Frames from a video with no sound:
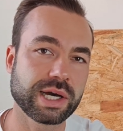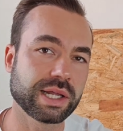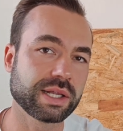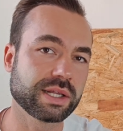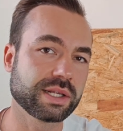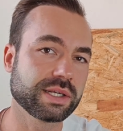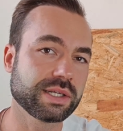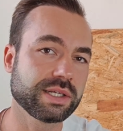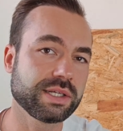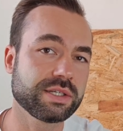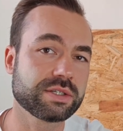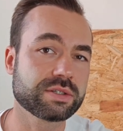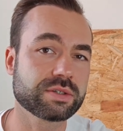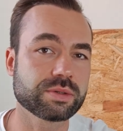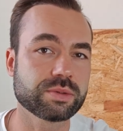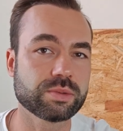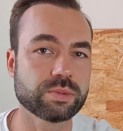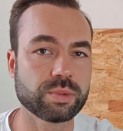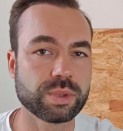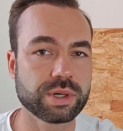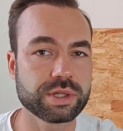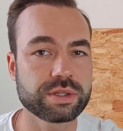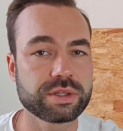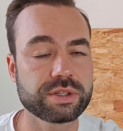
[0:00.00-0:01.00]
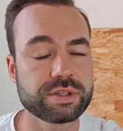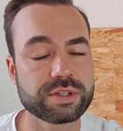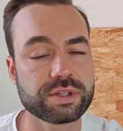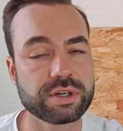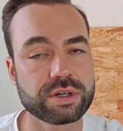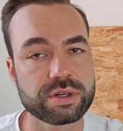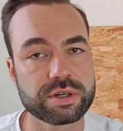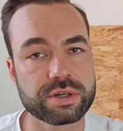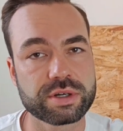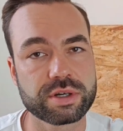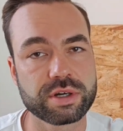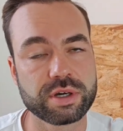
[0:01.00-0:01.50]
at least
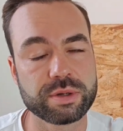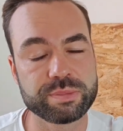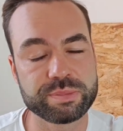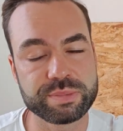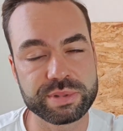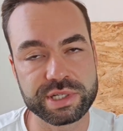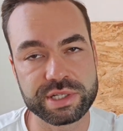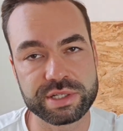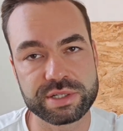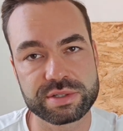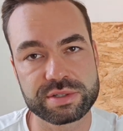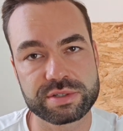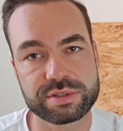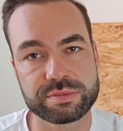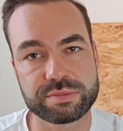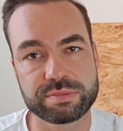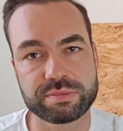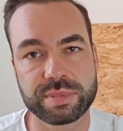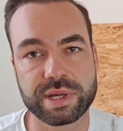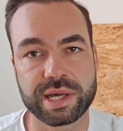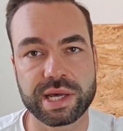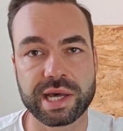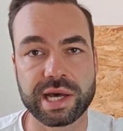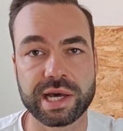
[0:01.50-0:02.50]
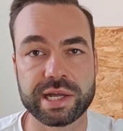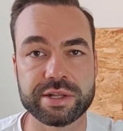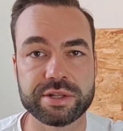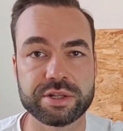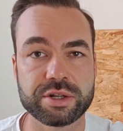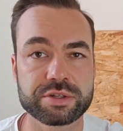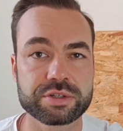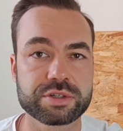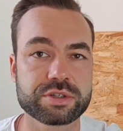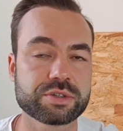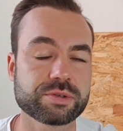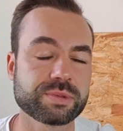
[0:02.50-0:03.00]
$1 a piece and
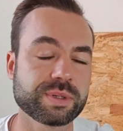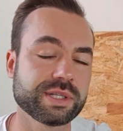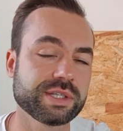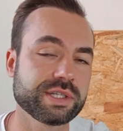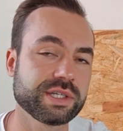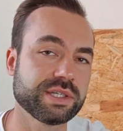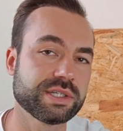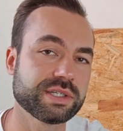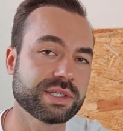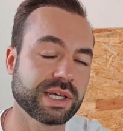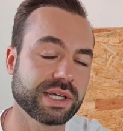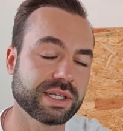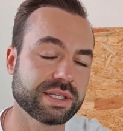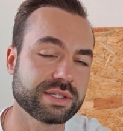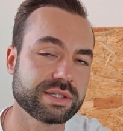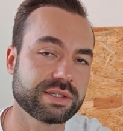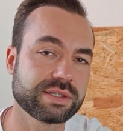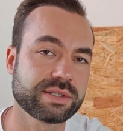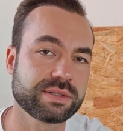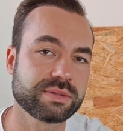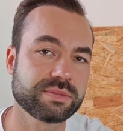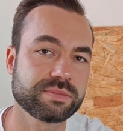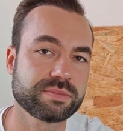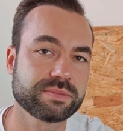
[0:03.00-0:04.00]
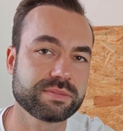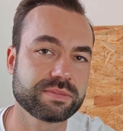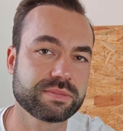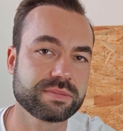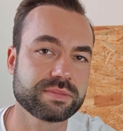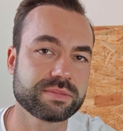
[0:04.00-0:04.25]
not 20 cents.